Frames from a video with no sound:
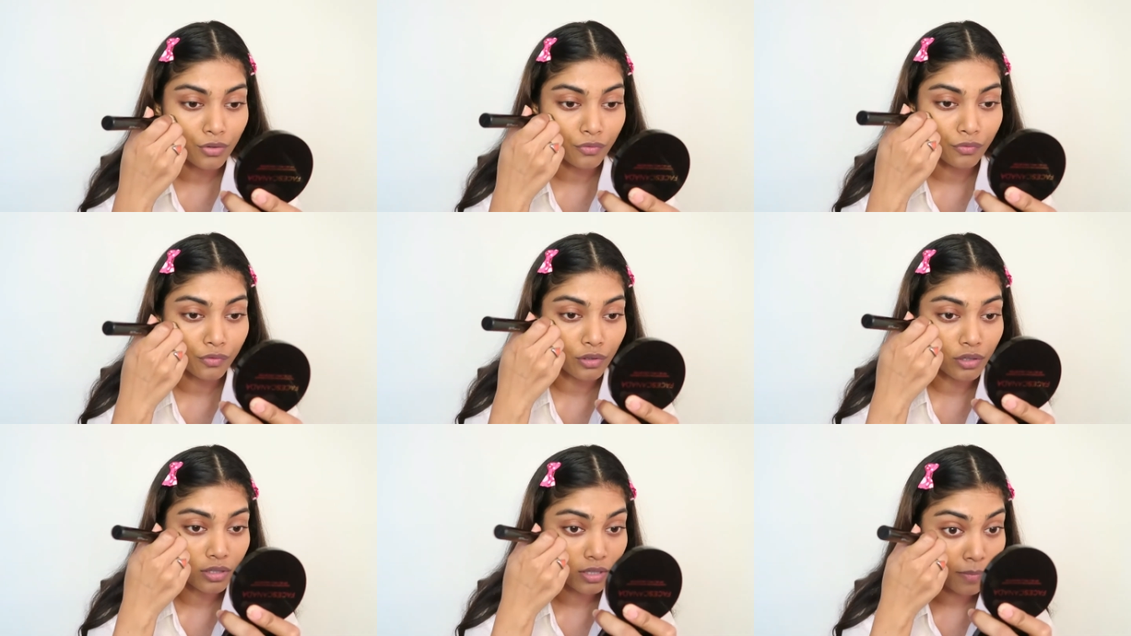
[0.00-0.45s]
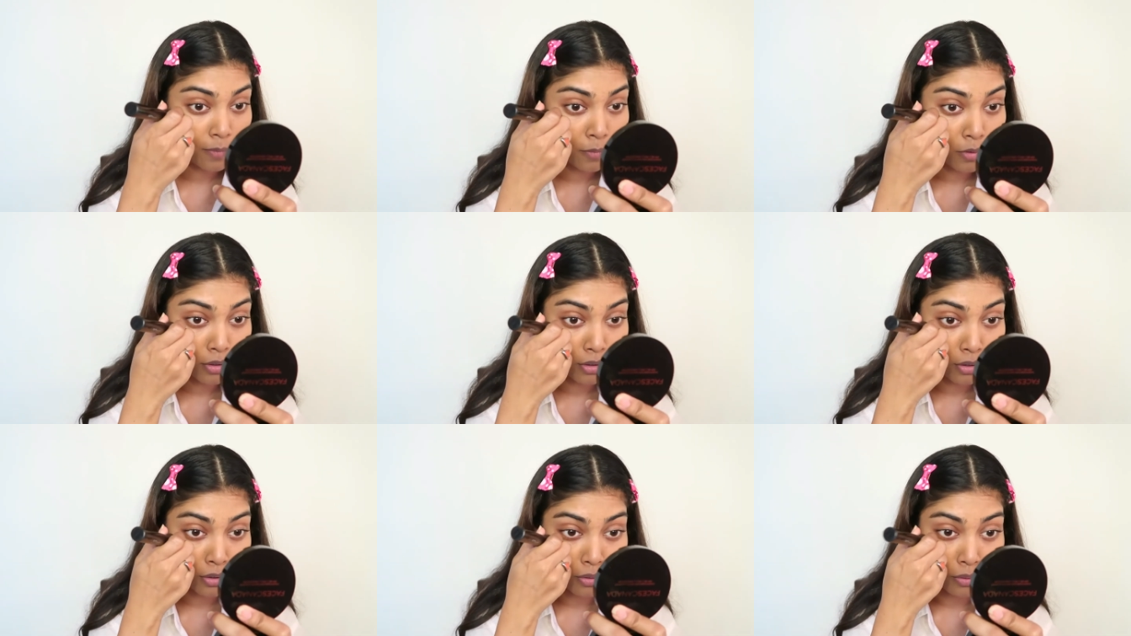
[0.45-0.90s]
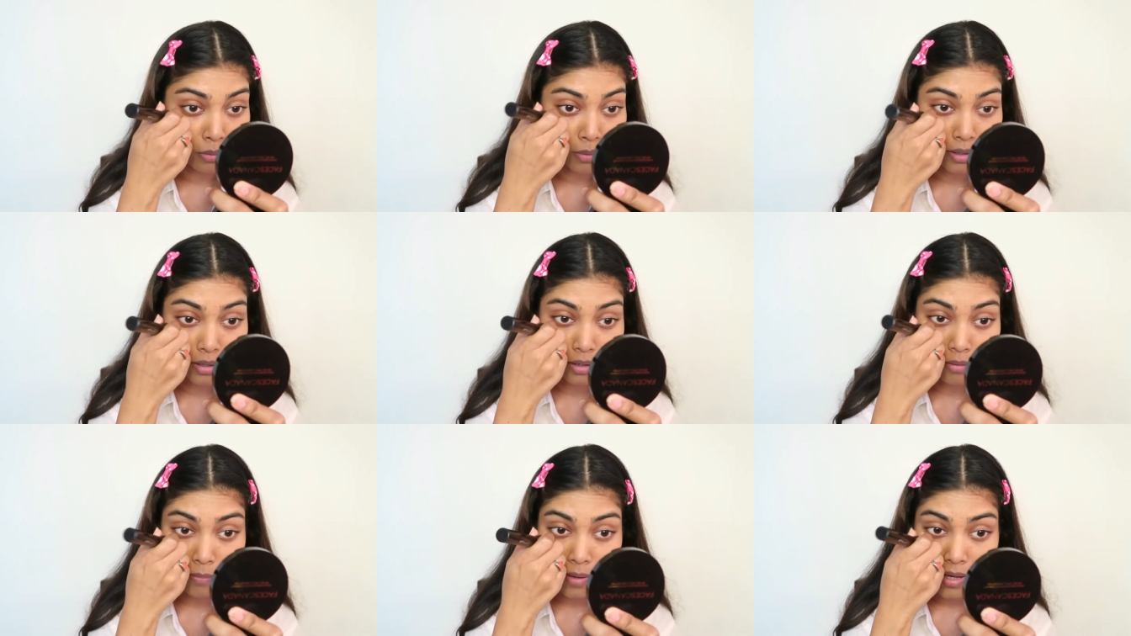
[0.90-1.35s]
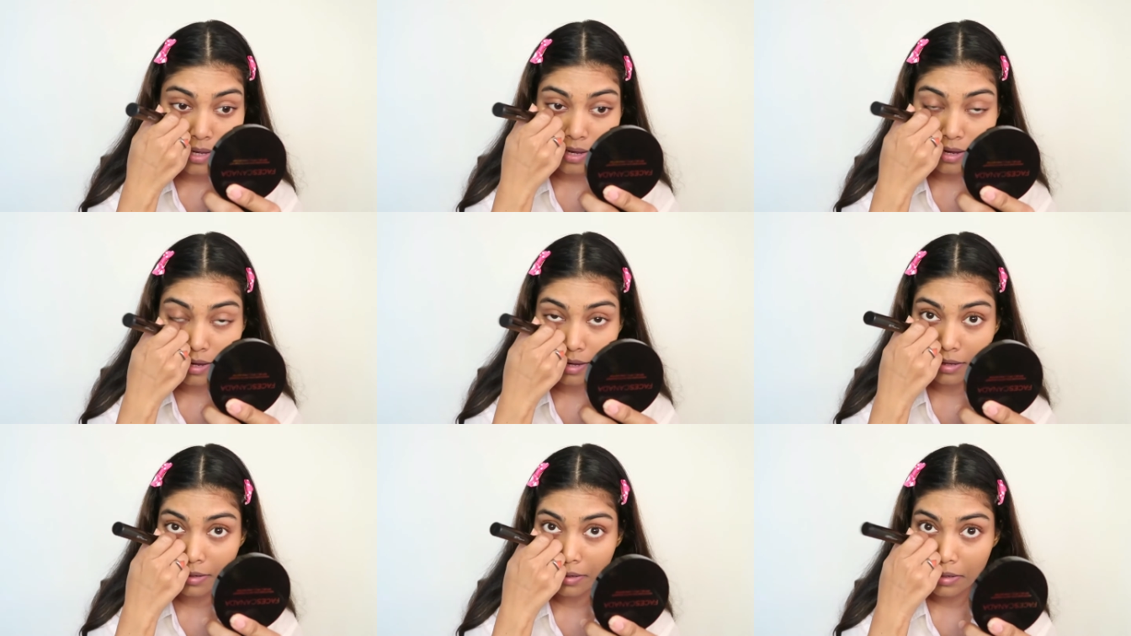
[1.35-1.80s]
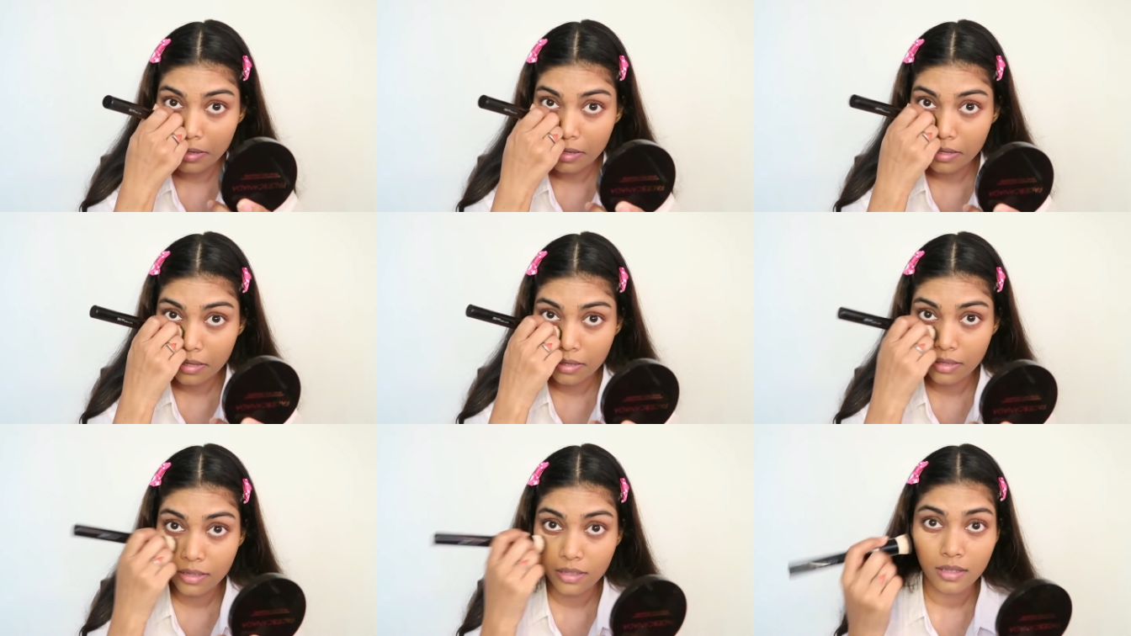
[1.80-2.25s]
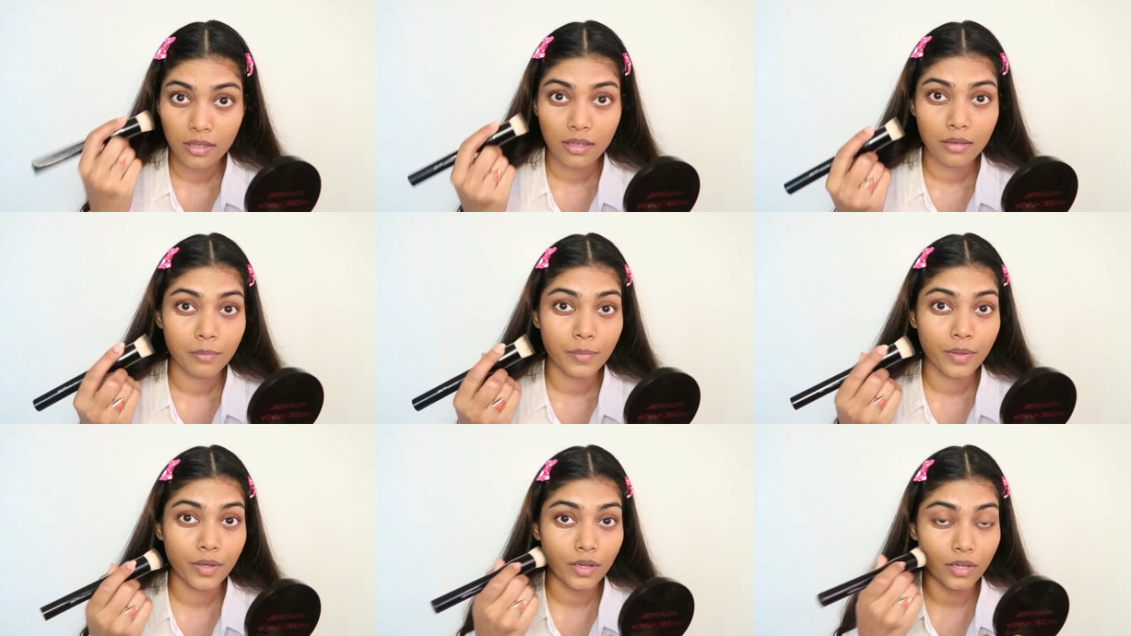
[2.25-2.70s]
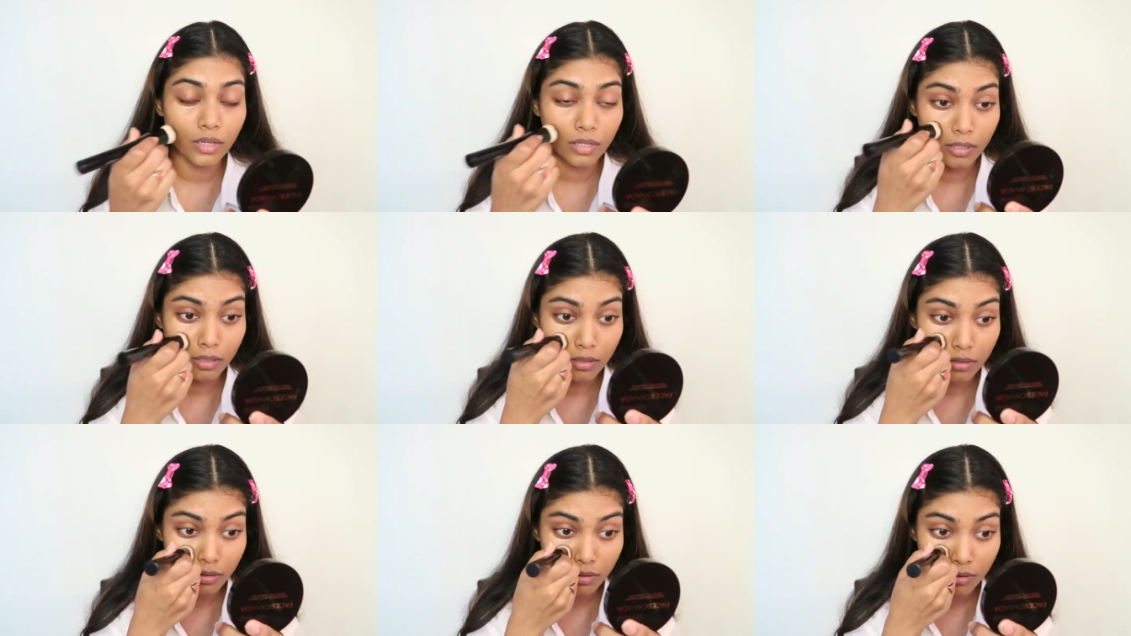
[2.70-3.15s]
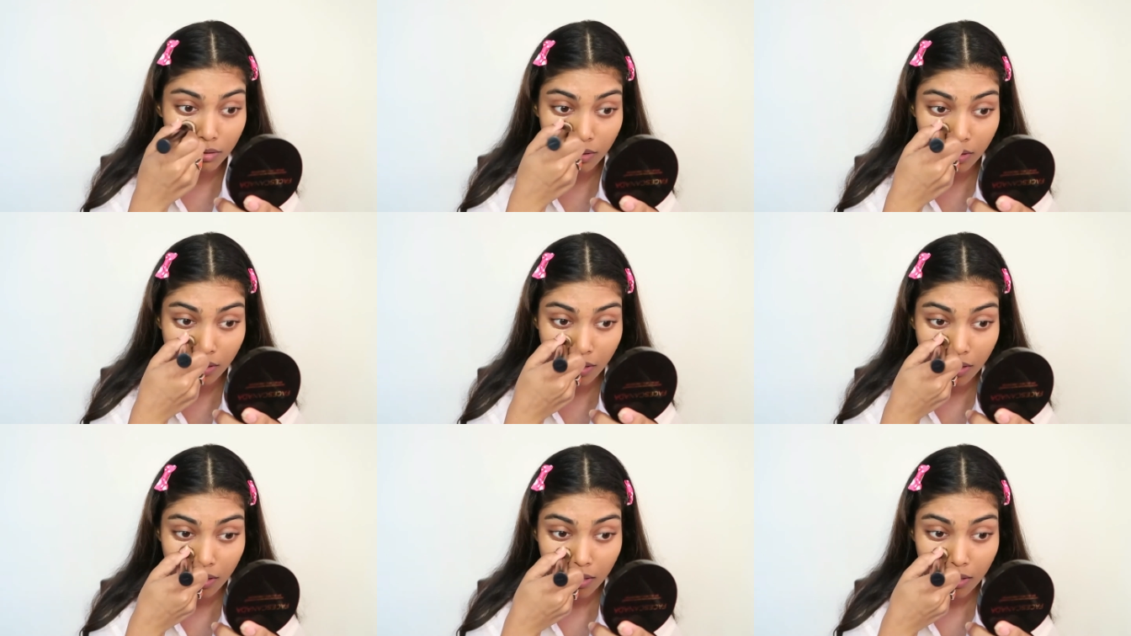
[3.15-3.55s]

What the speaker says: So first I'm gonna go under my eye because